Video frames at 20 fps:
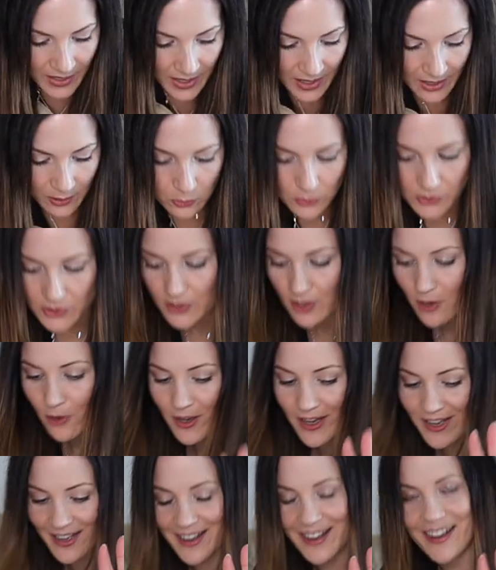And also,
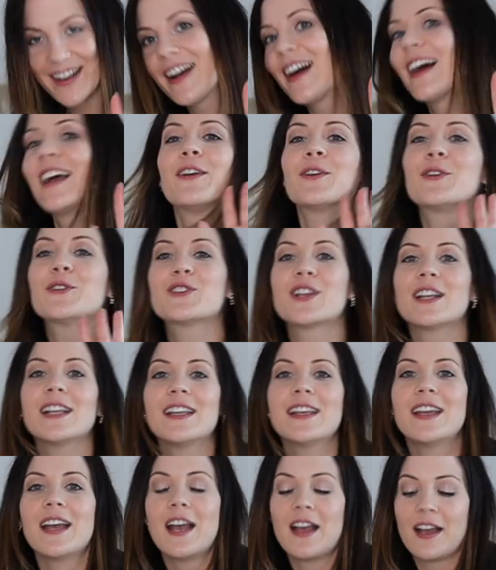I
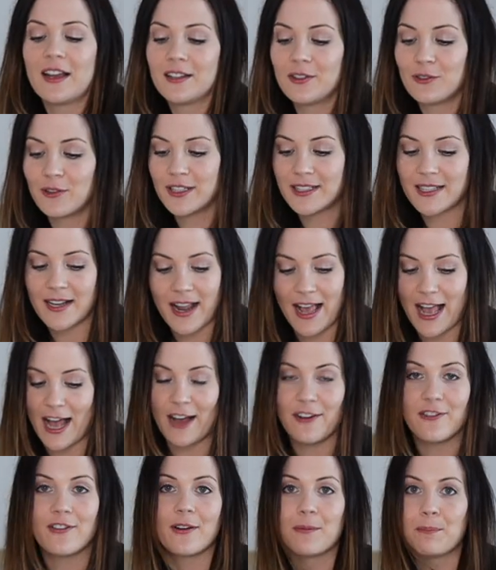usually, the reason I
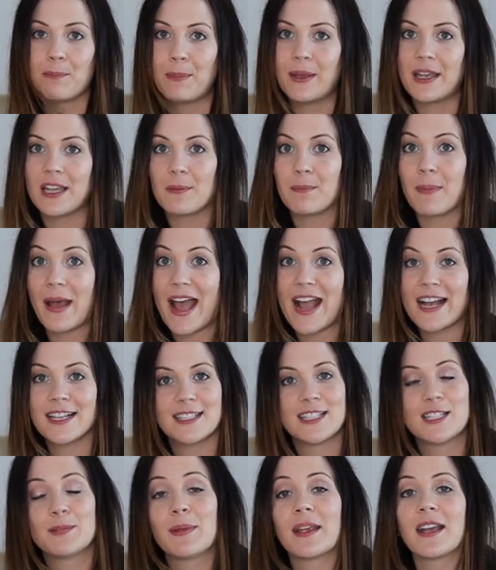have big
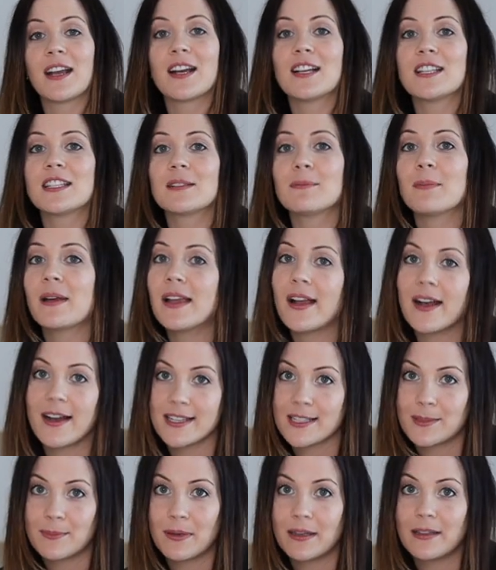bags is because my
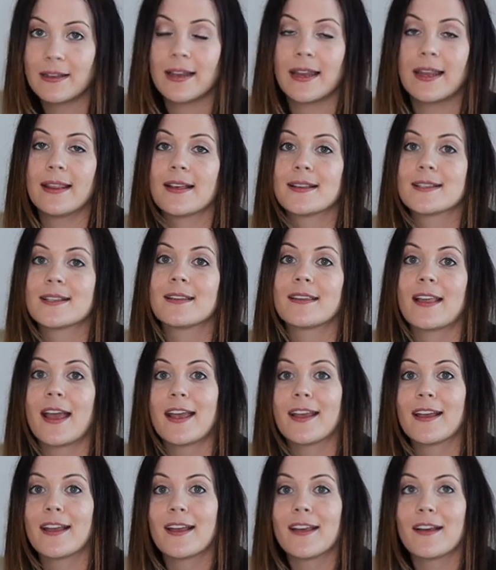husband, he doesn't
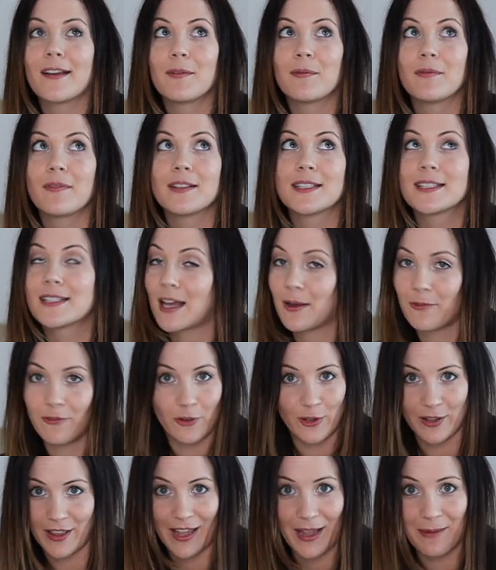take stuff
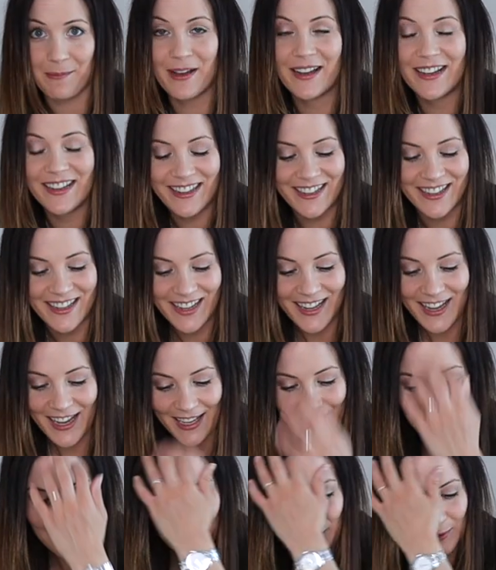with him.
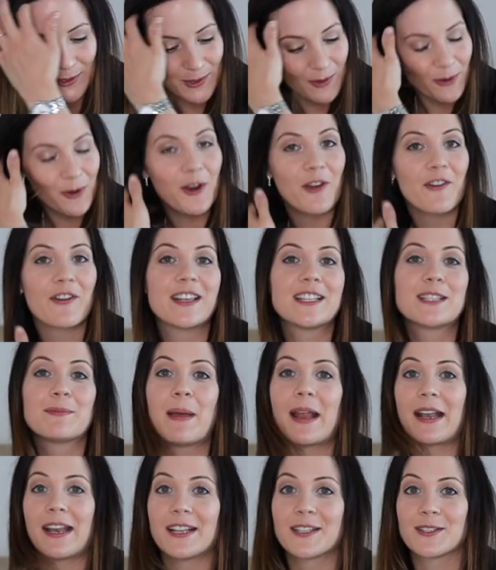He puts all of his
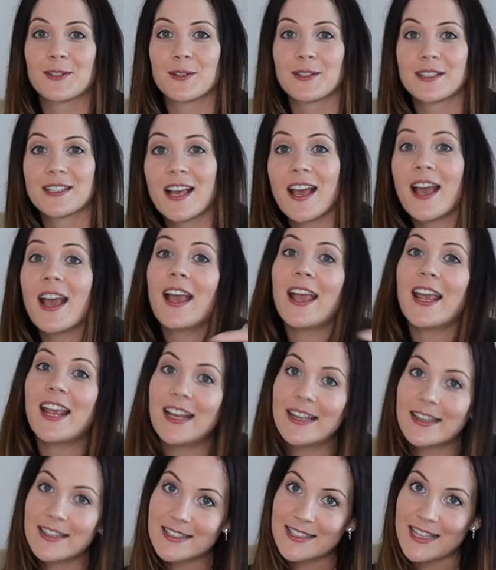bathing suits
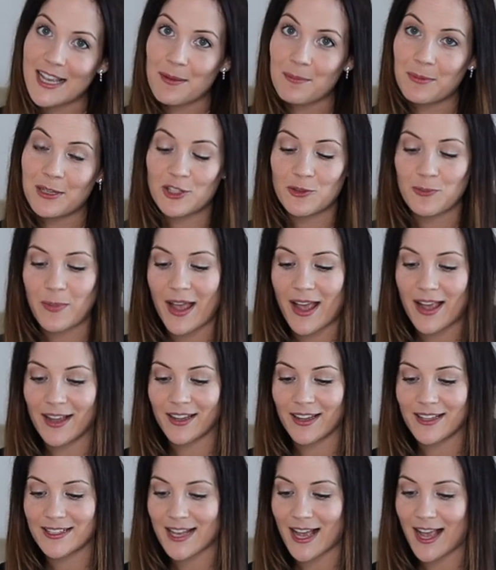in the same beach
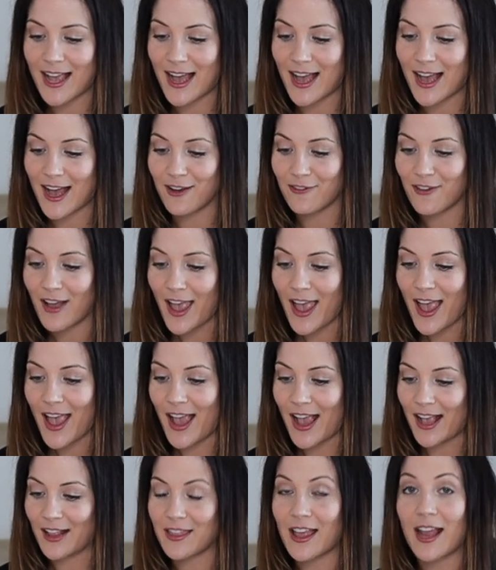bag as I have,
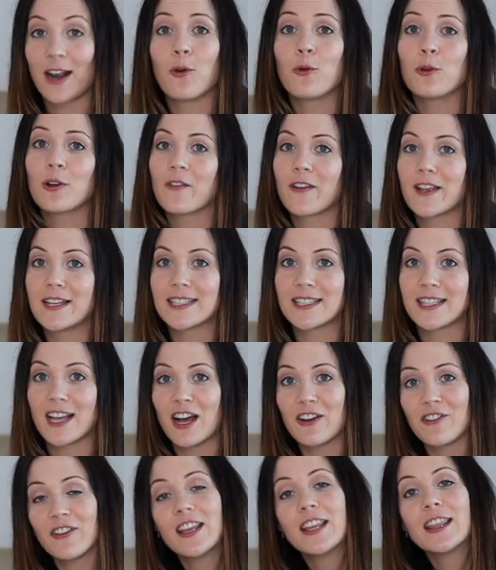and then all of his
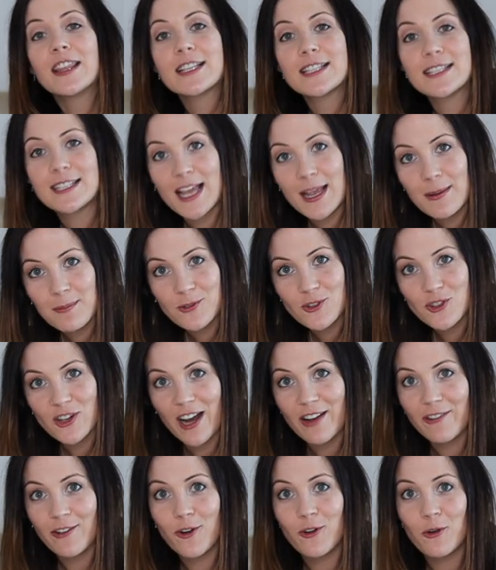stuff in the same
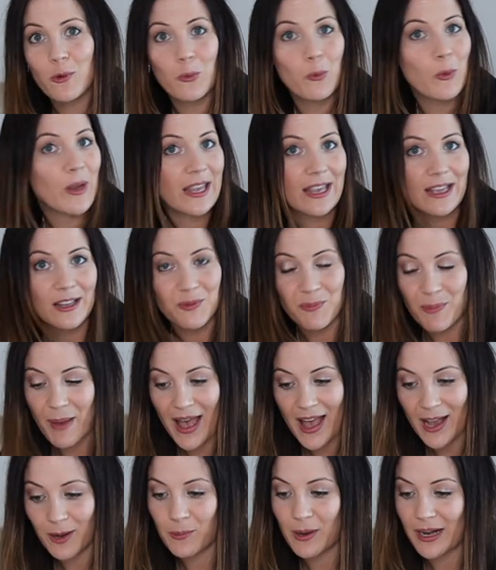travel weekend
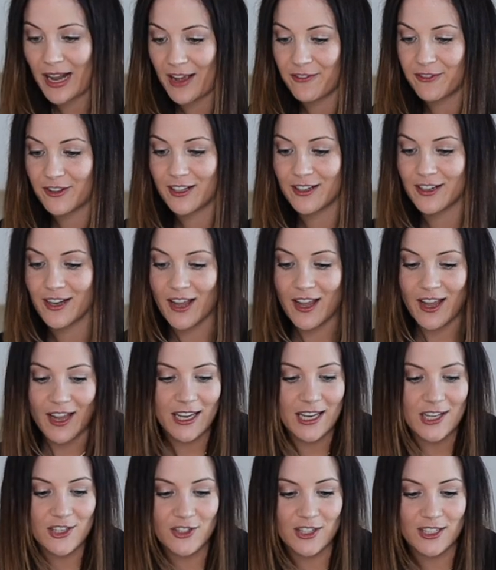bag, whatever.
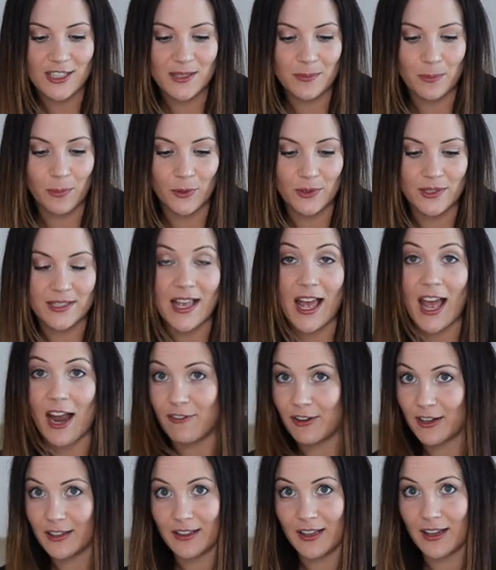He just puts
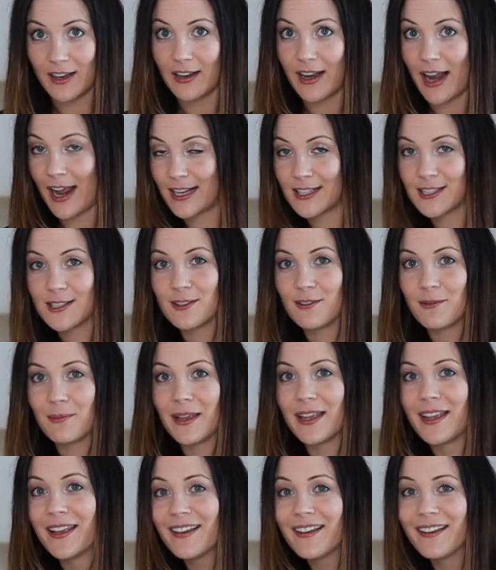everything next to
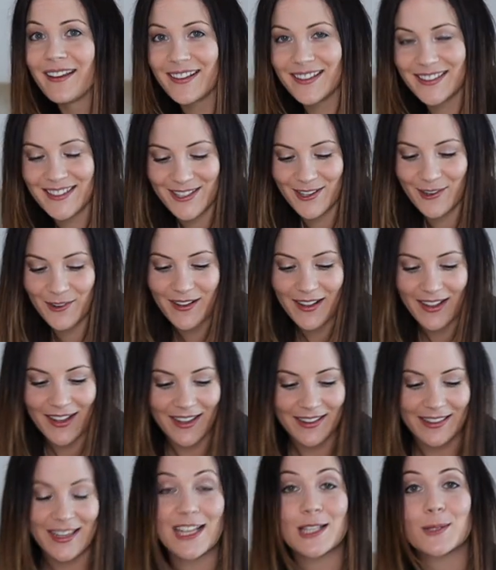me. So
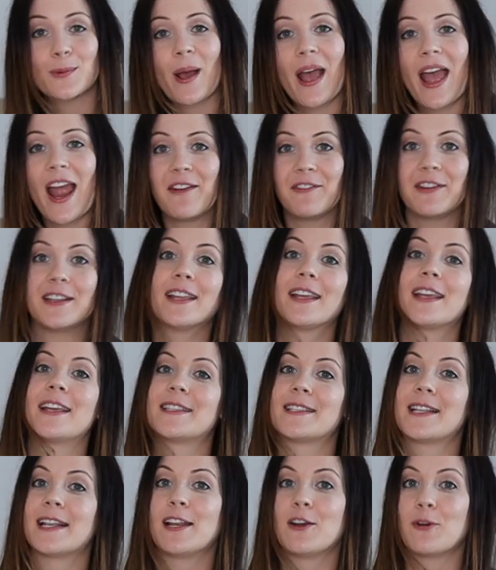that's why everything
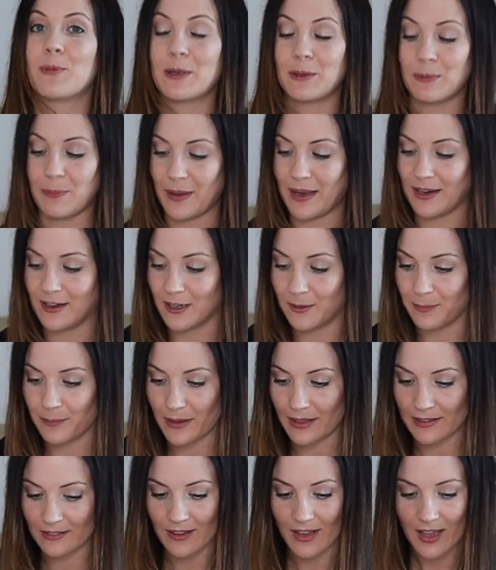is a little bit bigger.
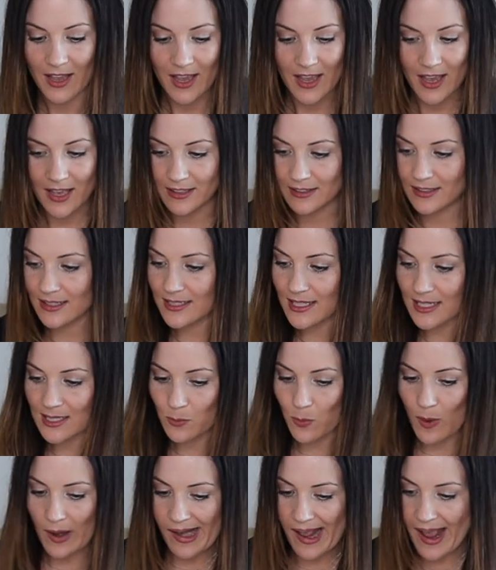But this is
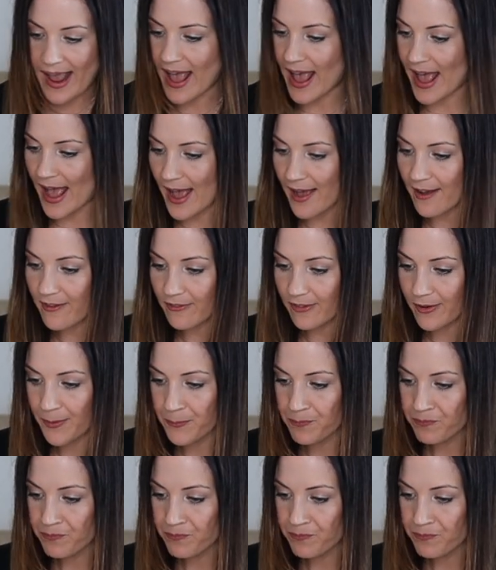what I have.